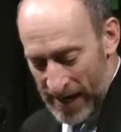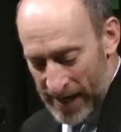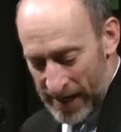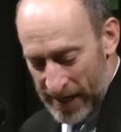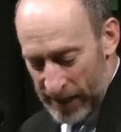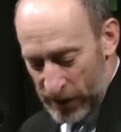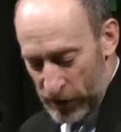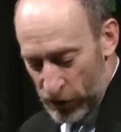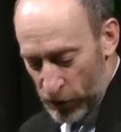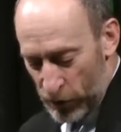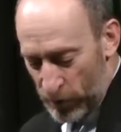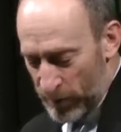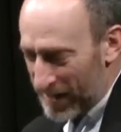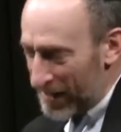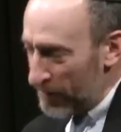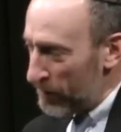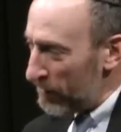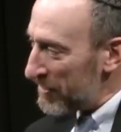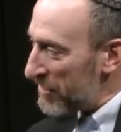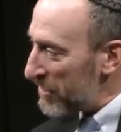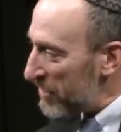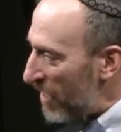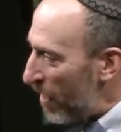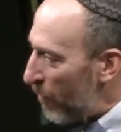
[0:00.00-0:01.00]
82, but it
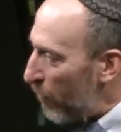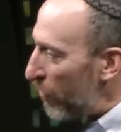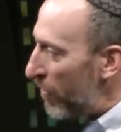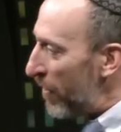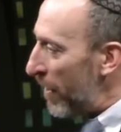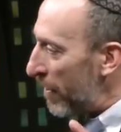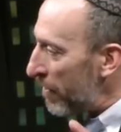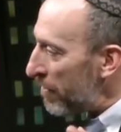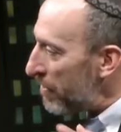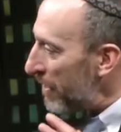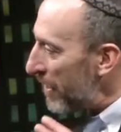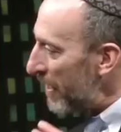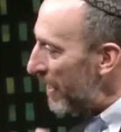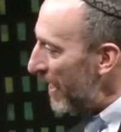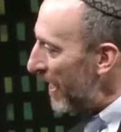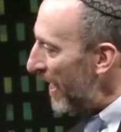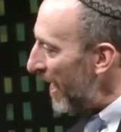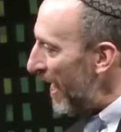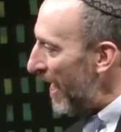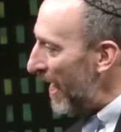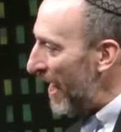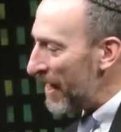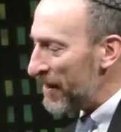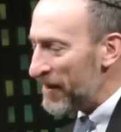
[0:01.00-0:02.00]
was somewhere
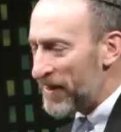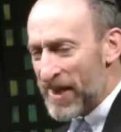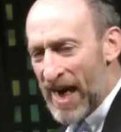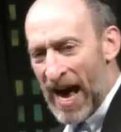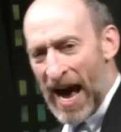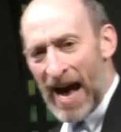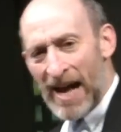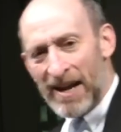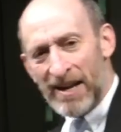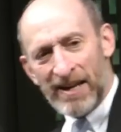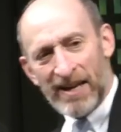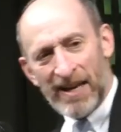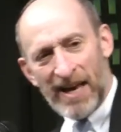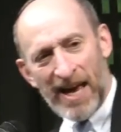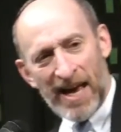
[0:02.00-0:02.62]
in that